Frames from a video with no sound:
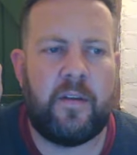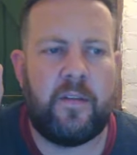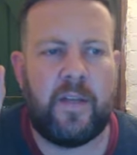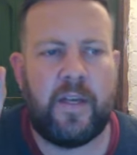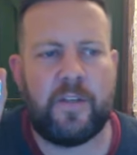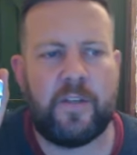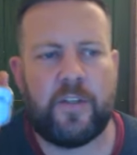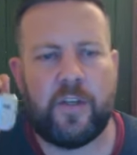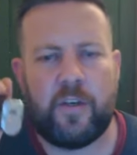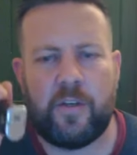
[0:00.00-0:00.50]
and
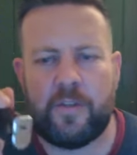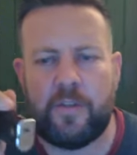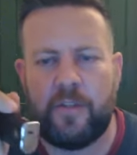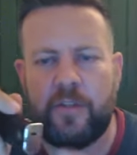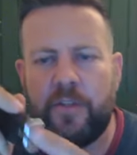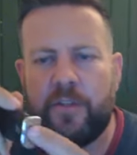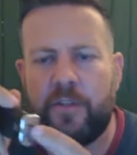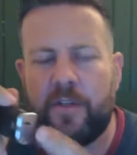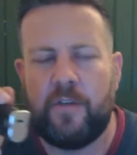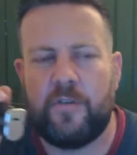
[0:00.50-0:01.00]
that charger
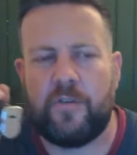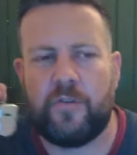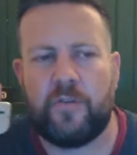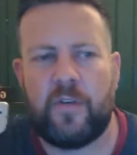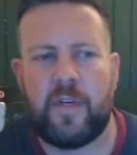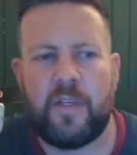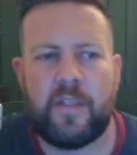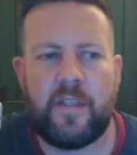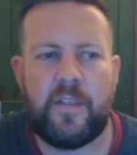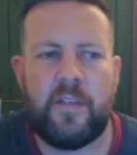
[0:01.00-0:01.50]
just goes
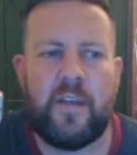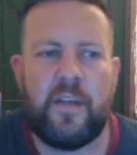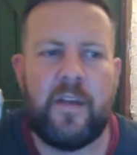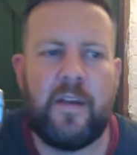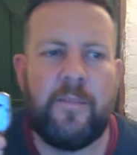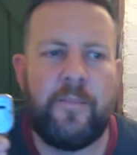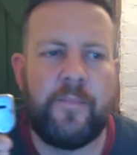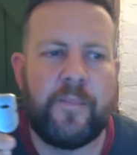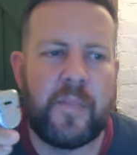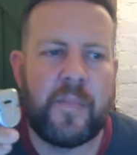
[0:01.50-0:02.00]
straight in there.